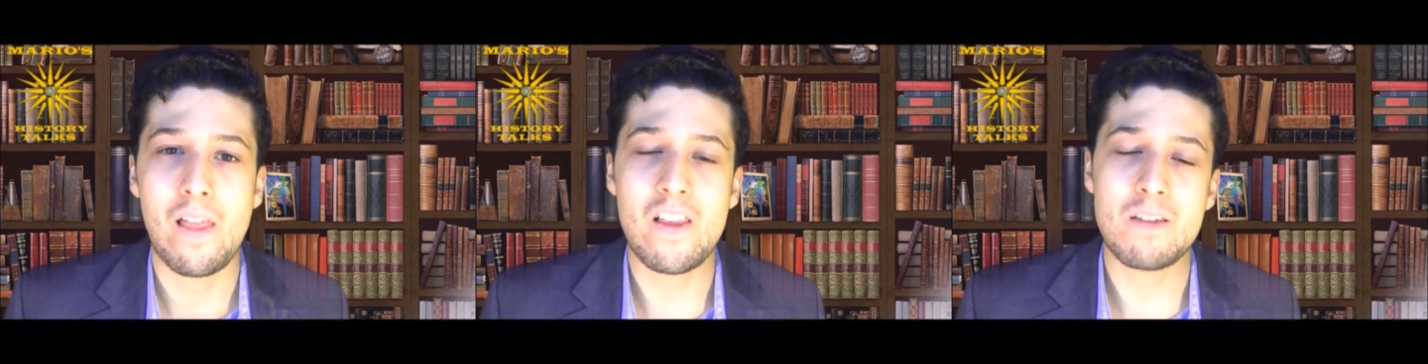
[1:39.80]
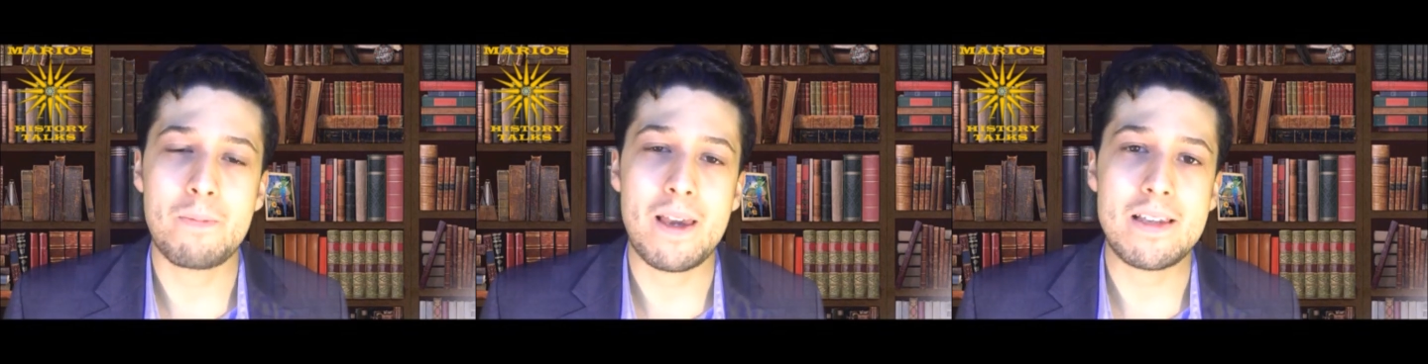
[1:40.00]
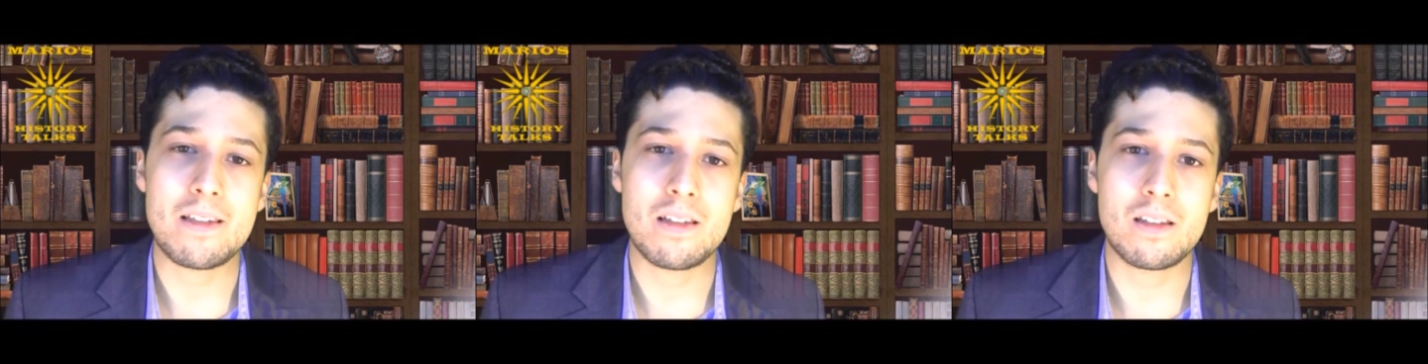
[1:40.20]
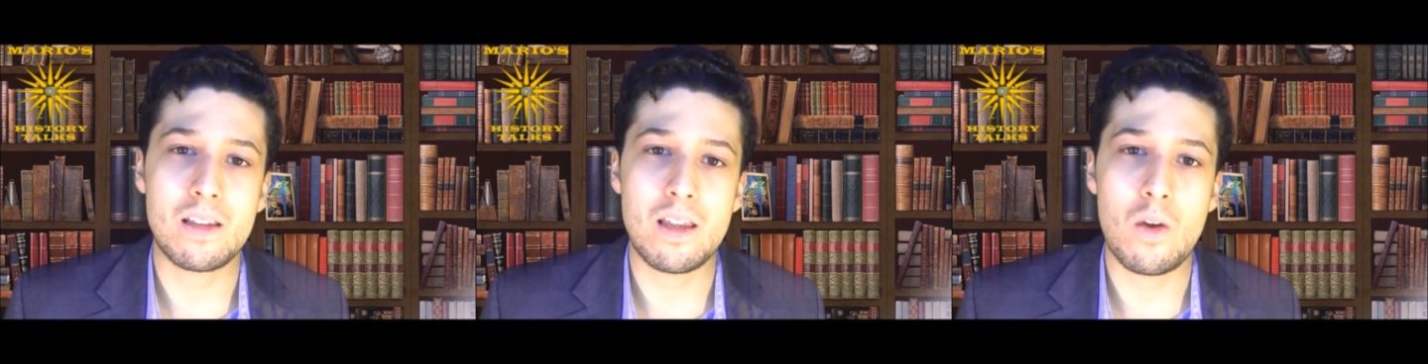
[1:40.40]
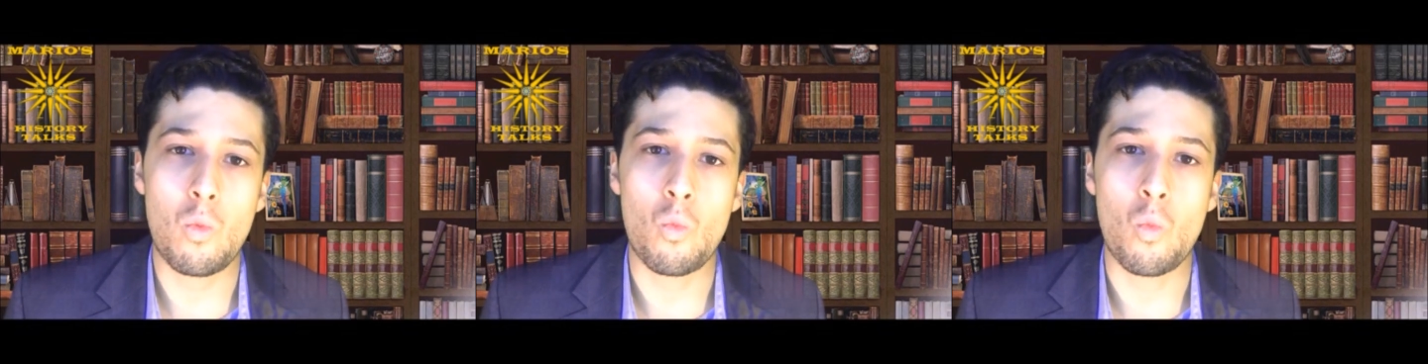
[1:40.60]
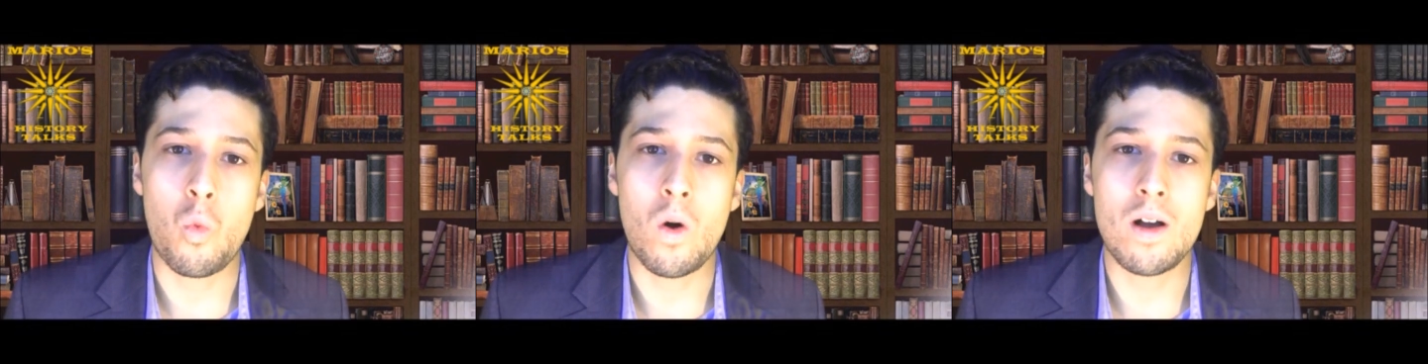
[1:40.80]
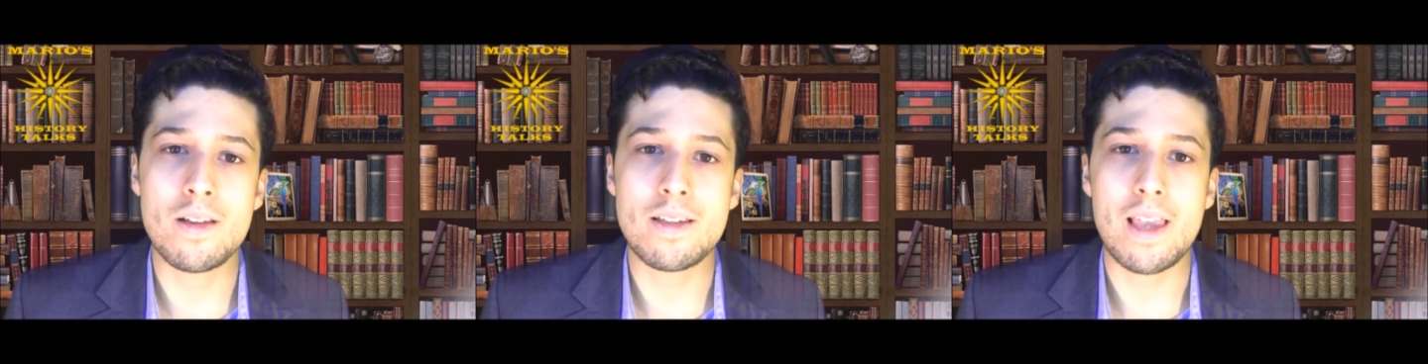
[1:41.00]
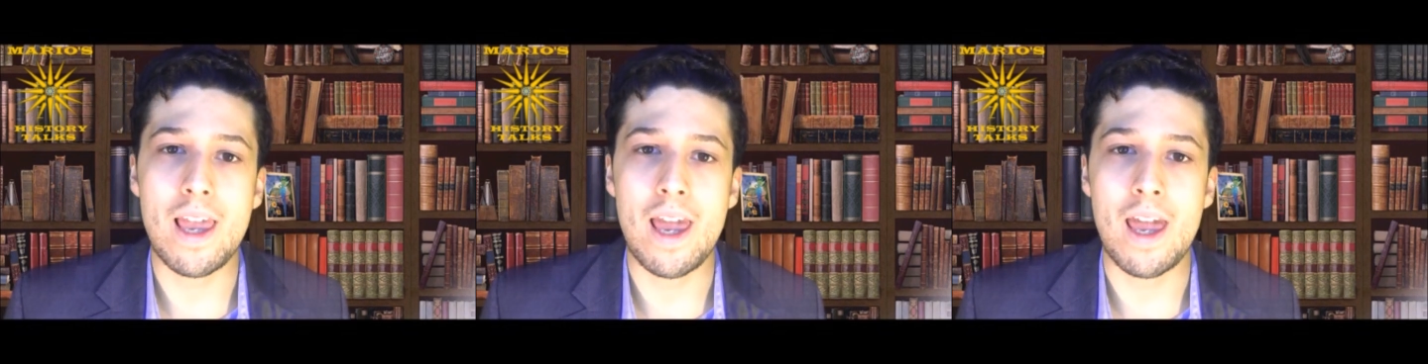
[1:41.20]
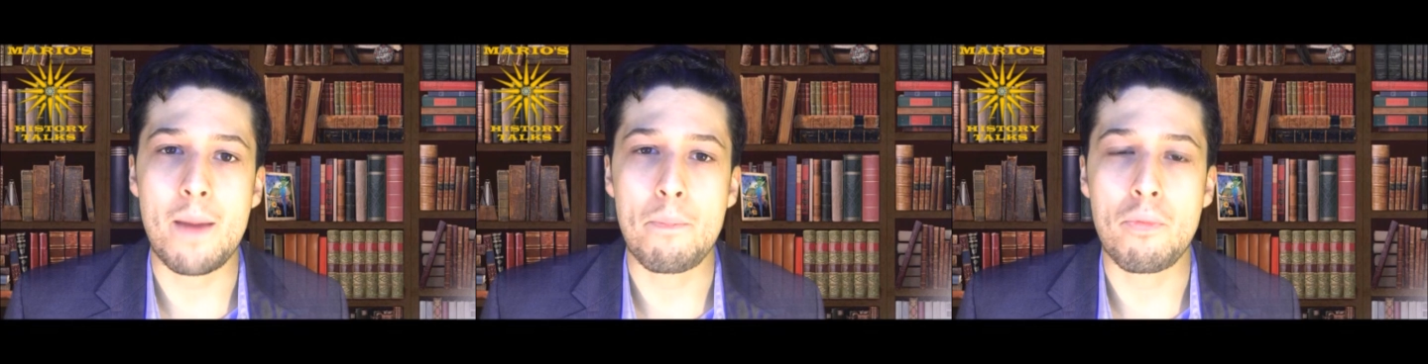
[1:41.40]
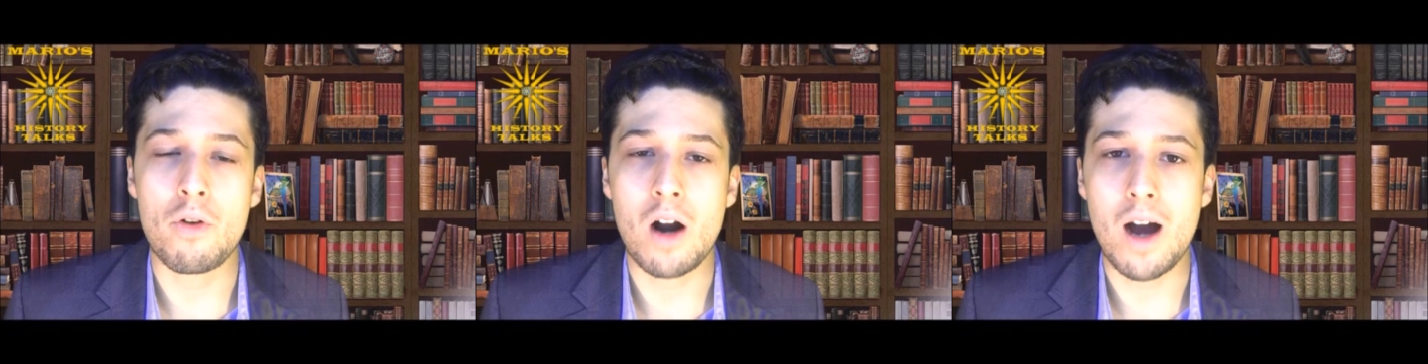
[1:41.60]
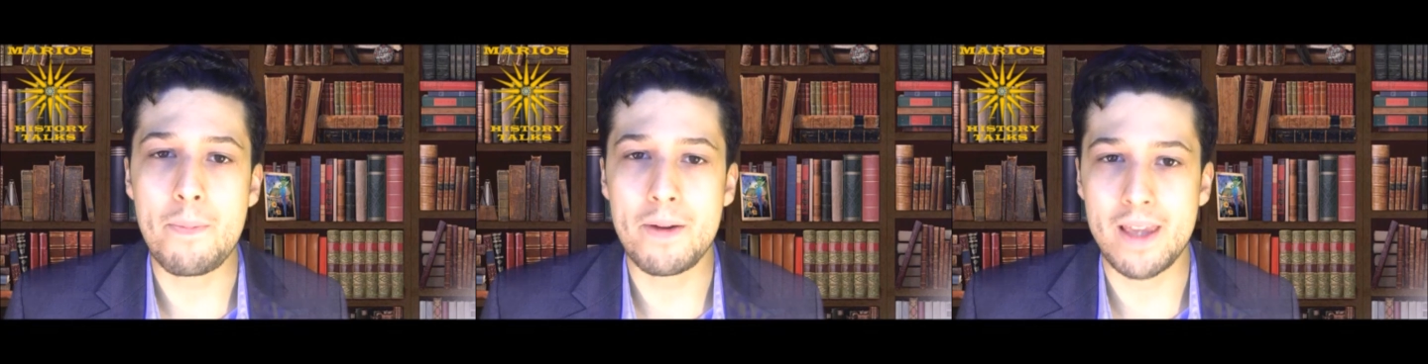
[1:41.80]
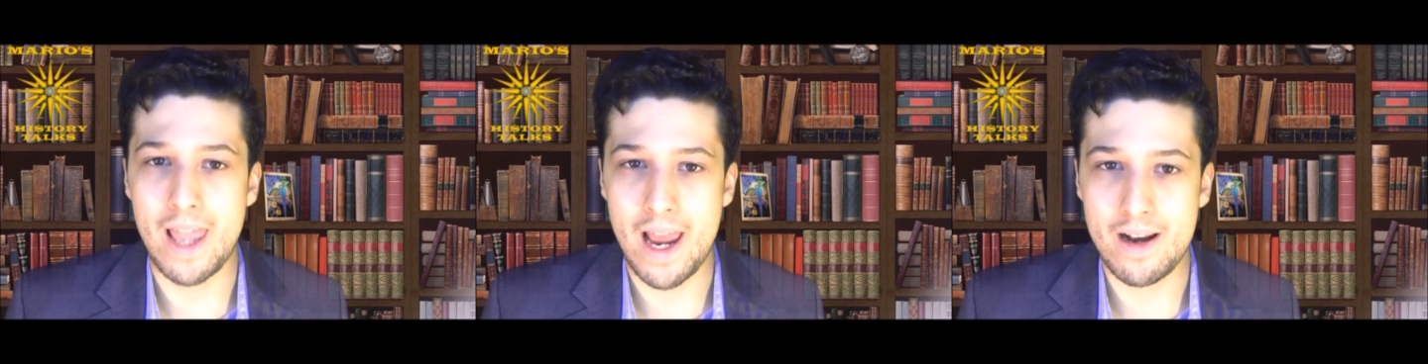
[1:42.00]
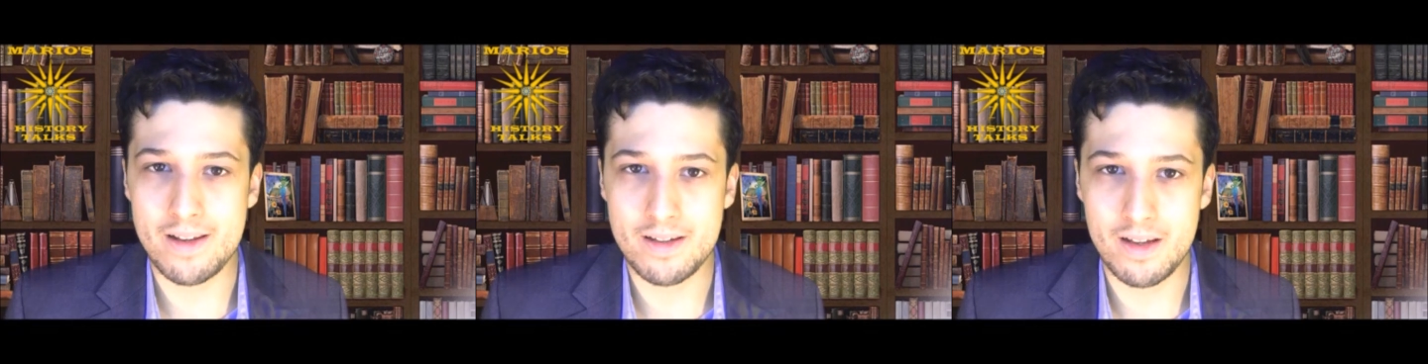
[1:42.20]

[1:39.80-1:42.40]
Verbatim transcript: And this basically was a propaganda